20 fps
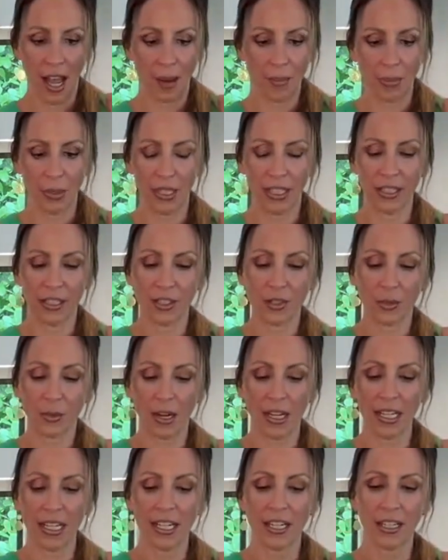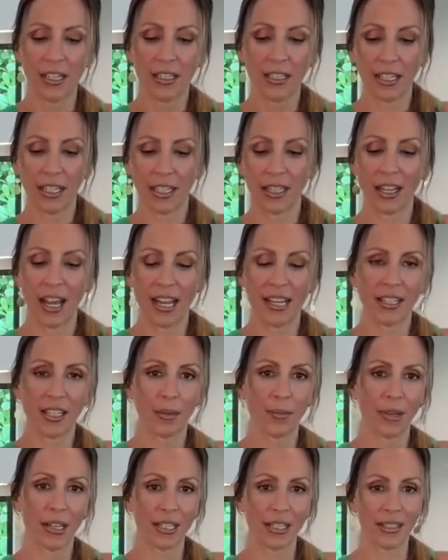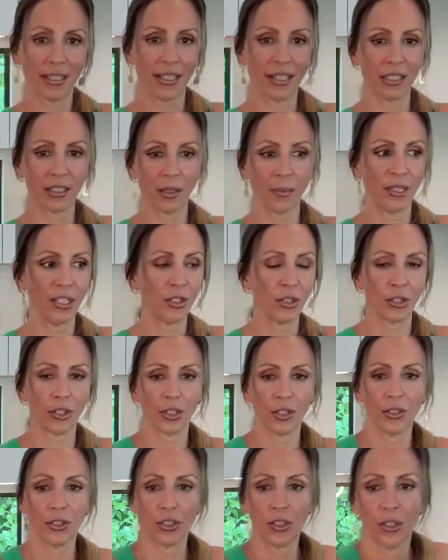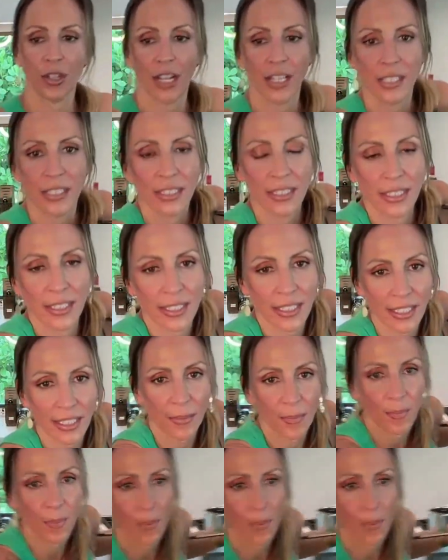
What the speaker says: I'm putting this right here. It lies on my sink. Let me turn so you guys can see.